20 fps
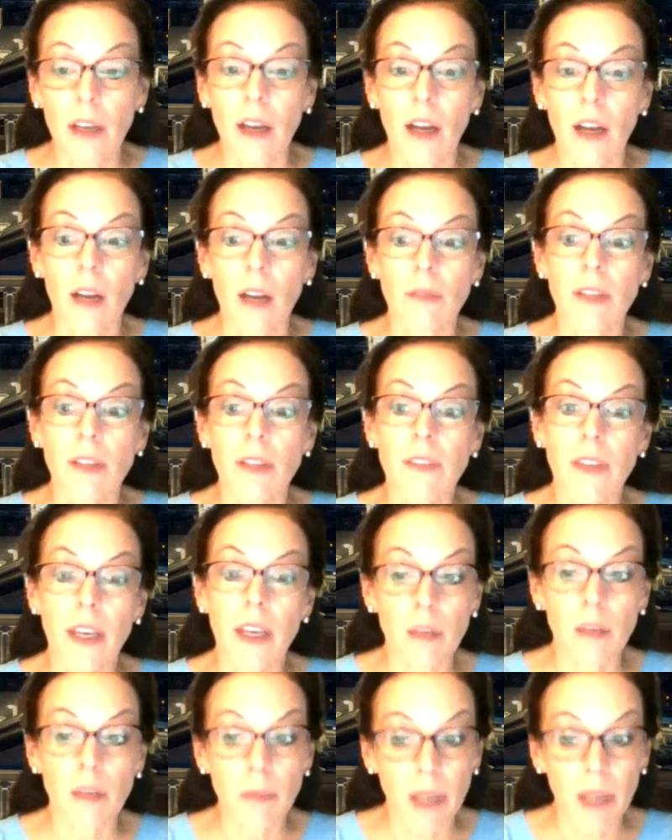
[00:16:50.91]
that they
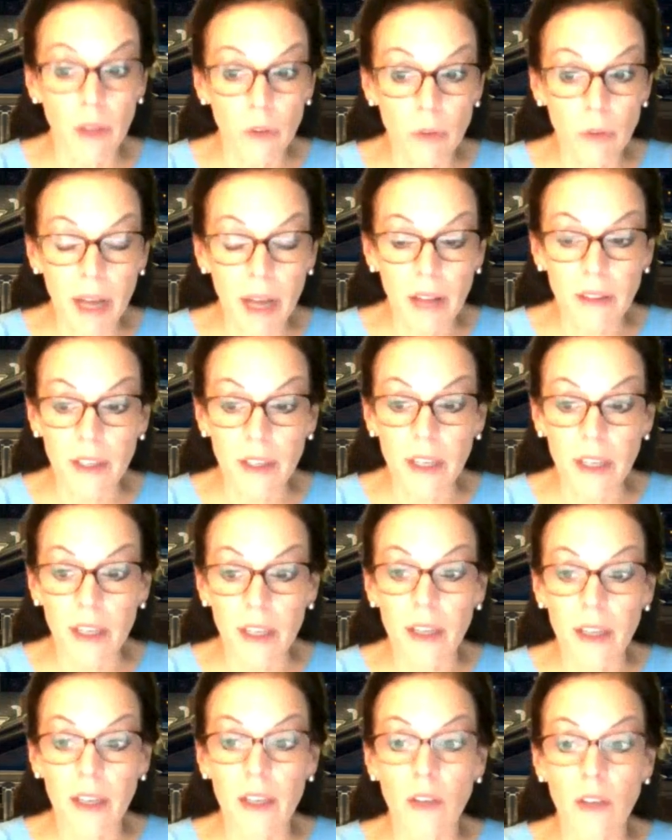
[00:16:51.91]
can mail their ballot
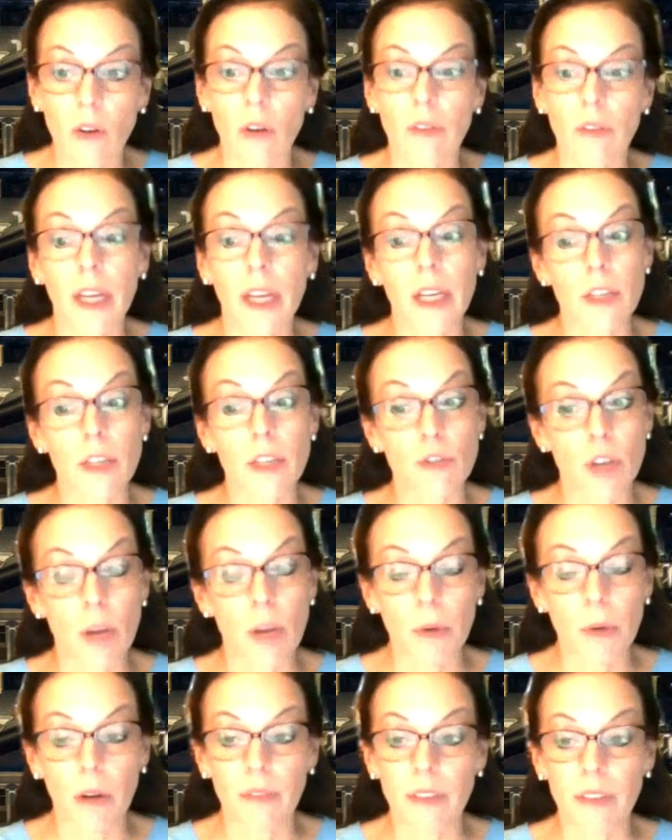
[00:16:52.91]
in or they can drop
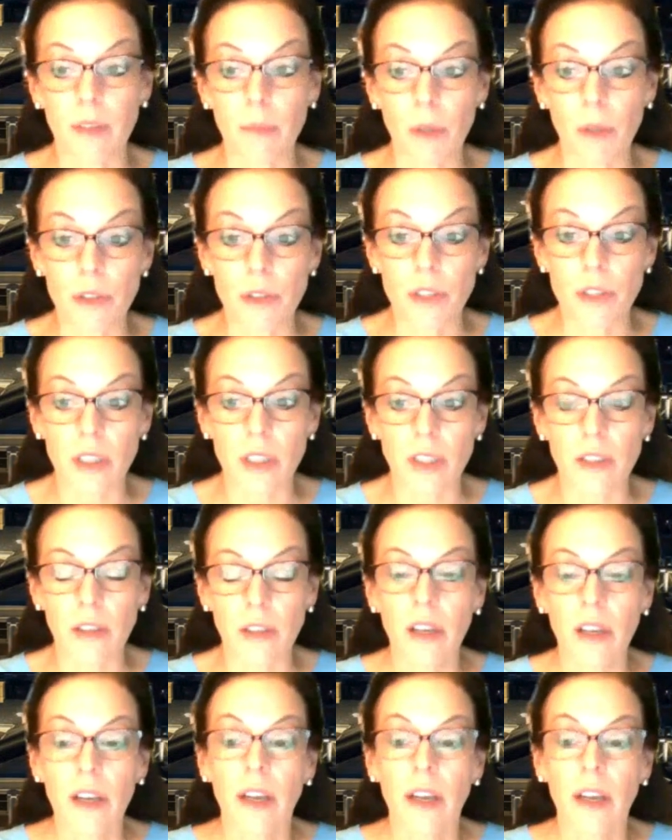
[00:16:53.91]
it off in person.